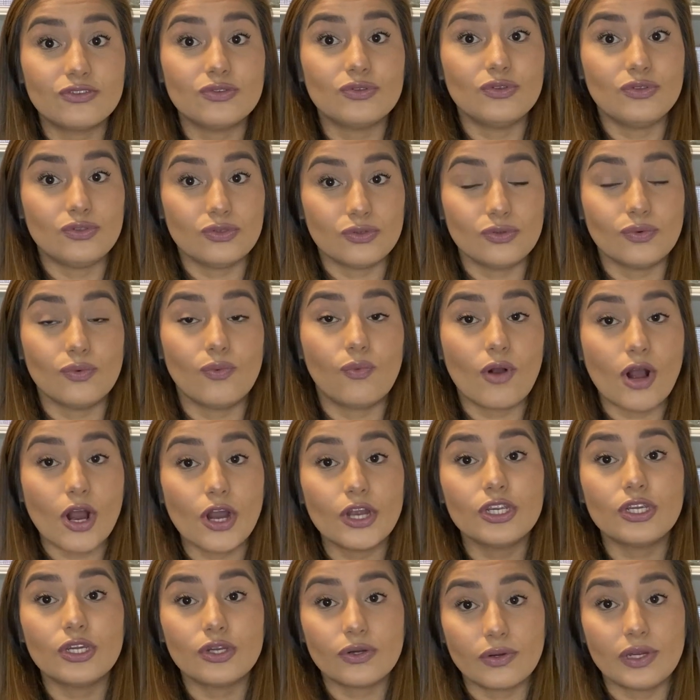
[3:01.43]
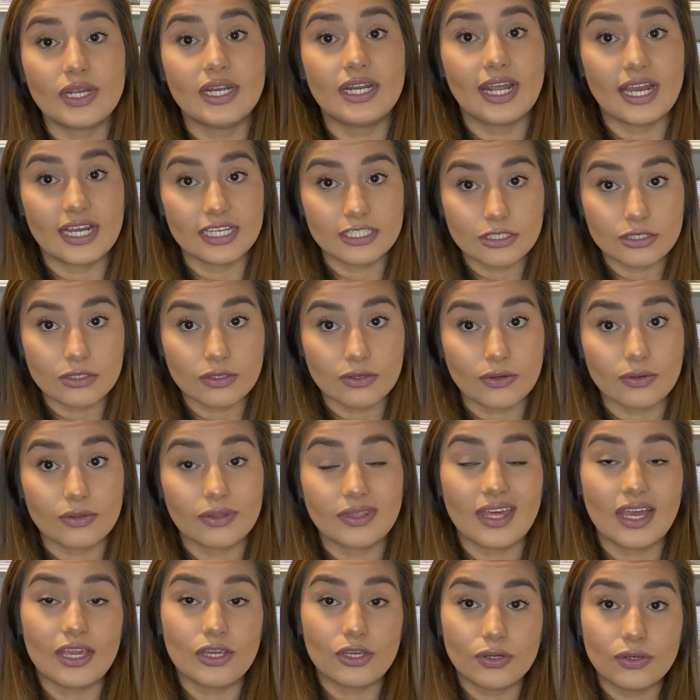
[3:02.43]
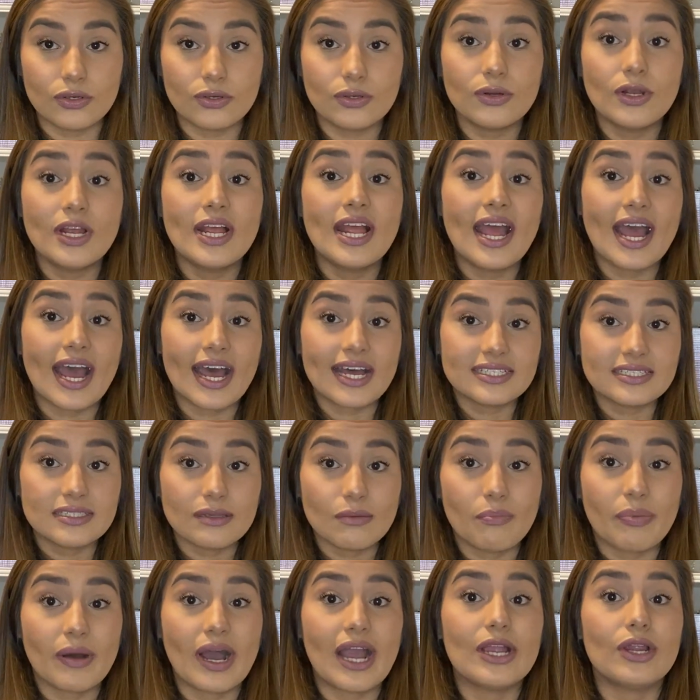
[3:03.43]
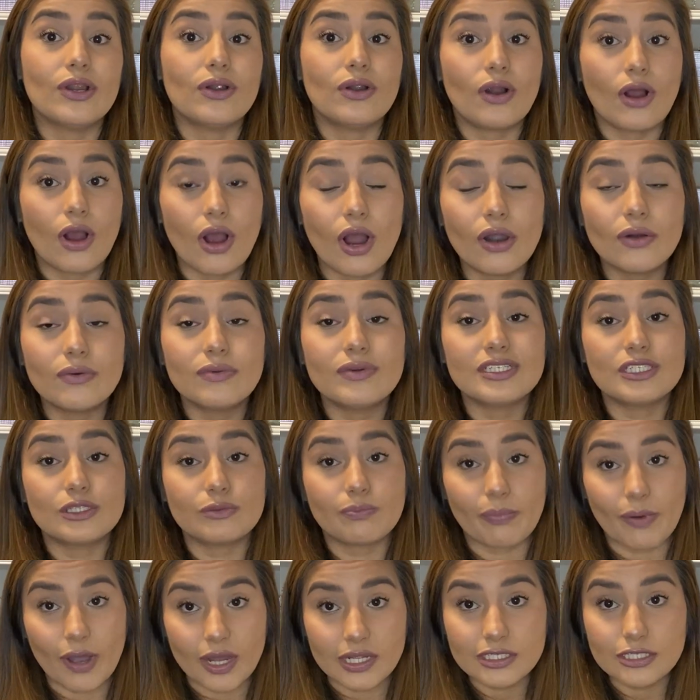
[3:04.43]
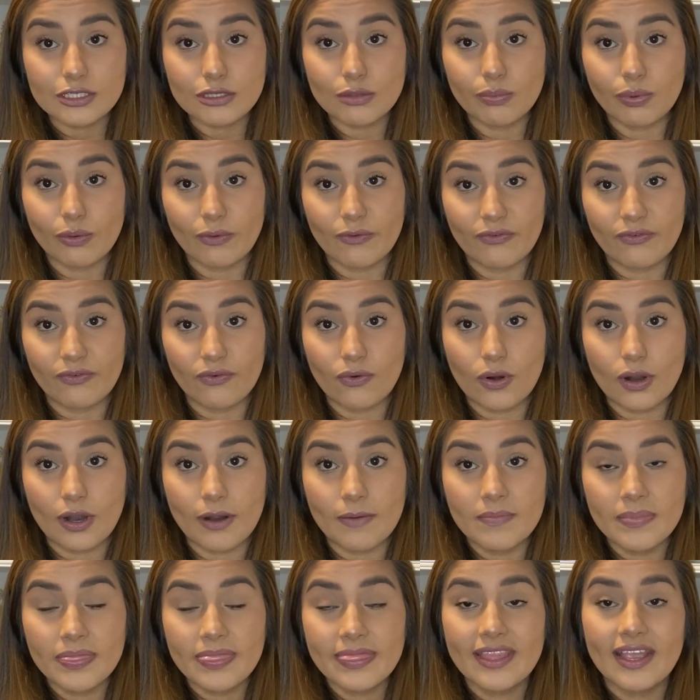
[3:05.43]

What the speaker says: to do while you're in escrow that you as a buyer are responsible for.